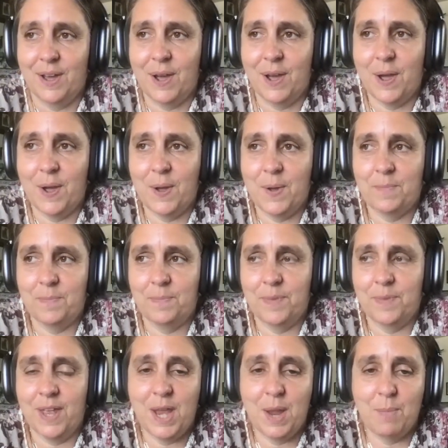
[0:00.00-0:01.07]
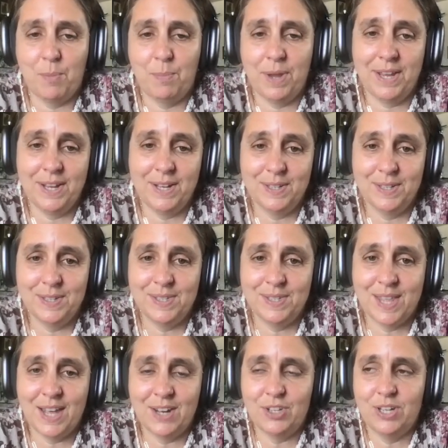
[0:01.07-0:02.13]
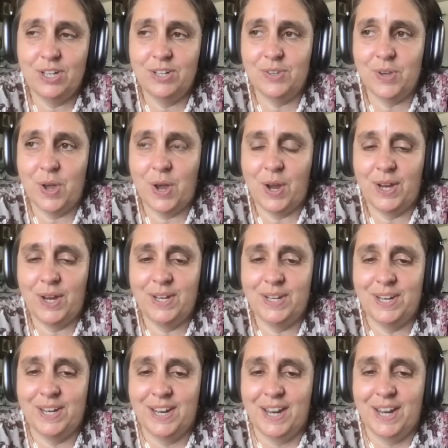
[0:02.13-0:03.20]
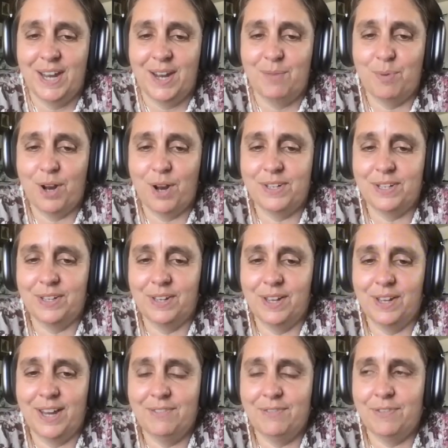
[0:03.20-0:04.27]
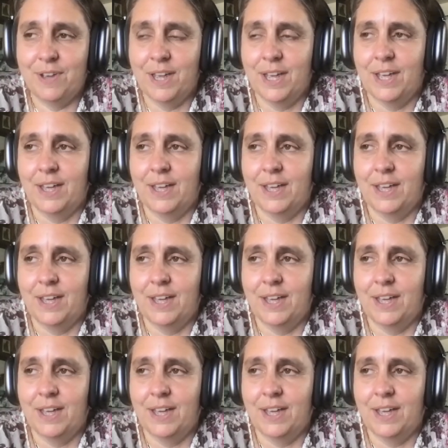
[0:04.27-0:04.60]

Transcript: enamel pins that she designed and brought to life